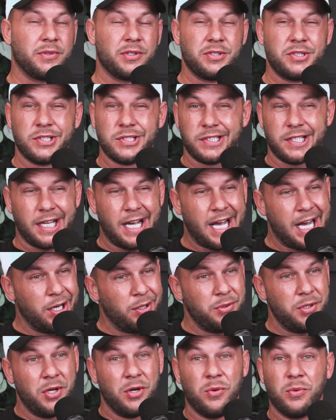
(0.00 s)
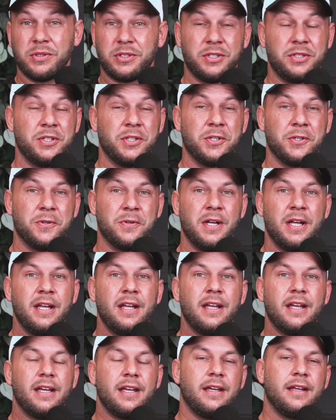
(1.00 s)
They're just like, I don't know what to do,
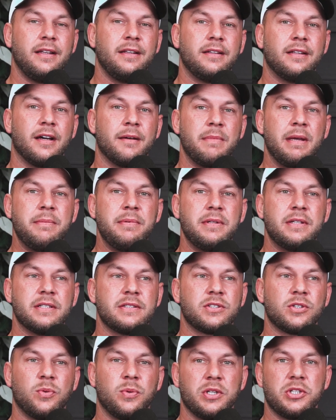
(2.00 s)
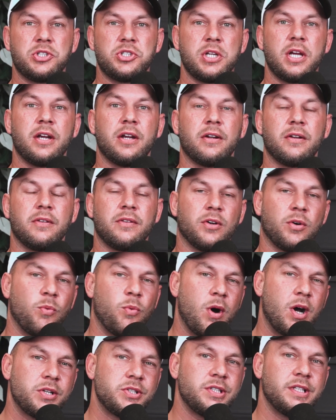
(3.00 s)
and maybe this quick share, they'll
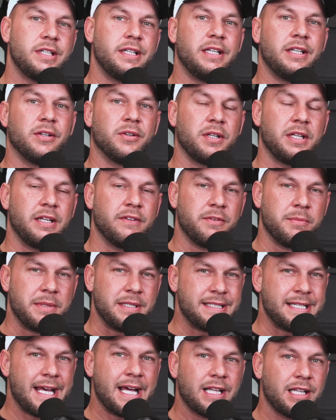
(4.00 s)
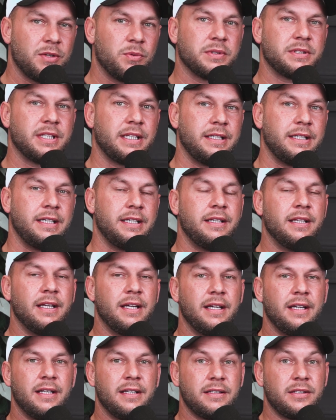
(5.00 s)
watch it and it'll give them exactly what they need
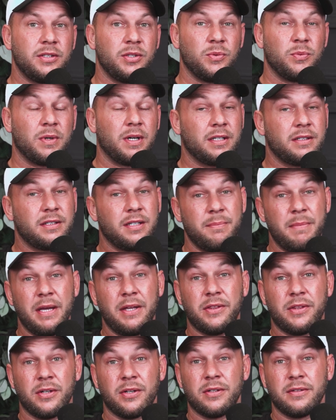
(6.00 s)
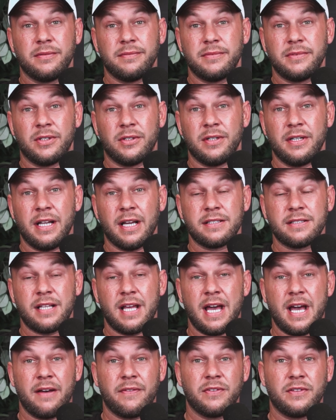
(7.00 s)
to make their next
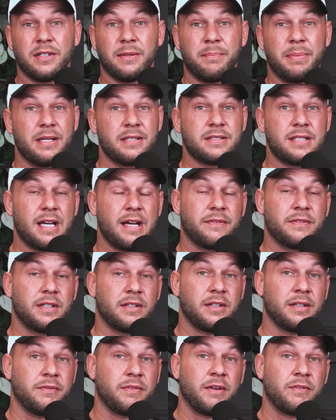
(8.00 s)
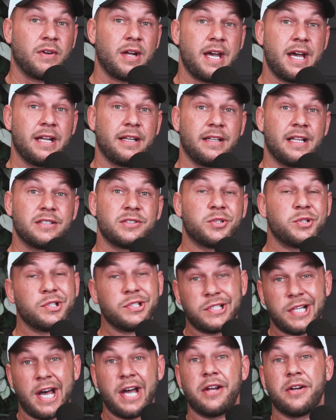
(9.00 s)
half the best half that they've ever had, and that's our
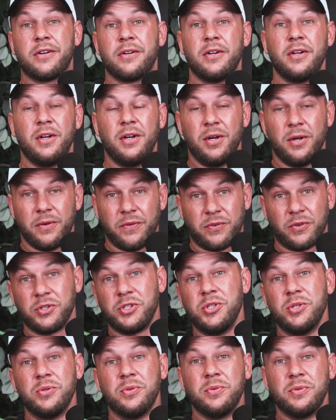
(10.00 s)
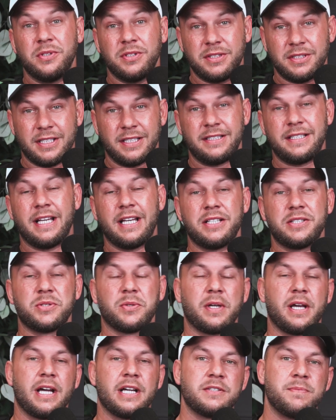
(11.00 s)
desire for you today. So
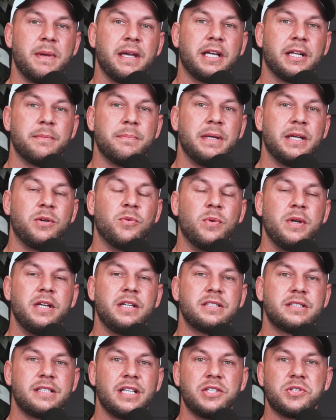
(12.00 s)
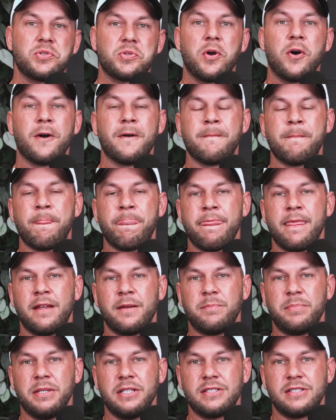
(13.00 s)
guys, make it a big week. Stay strong,
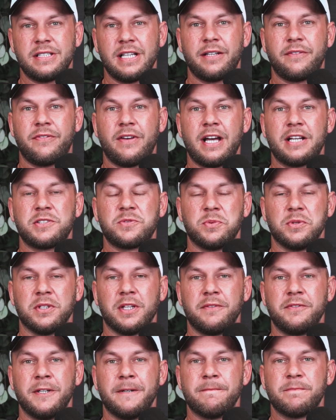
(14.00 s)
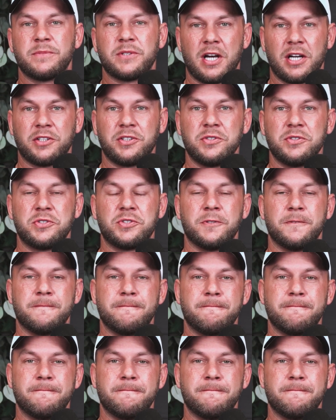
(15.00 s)
be steadfast. We love you. Talk to you soon.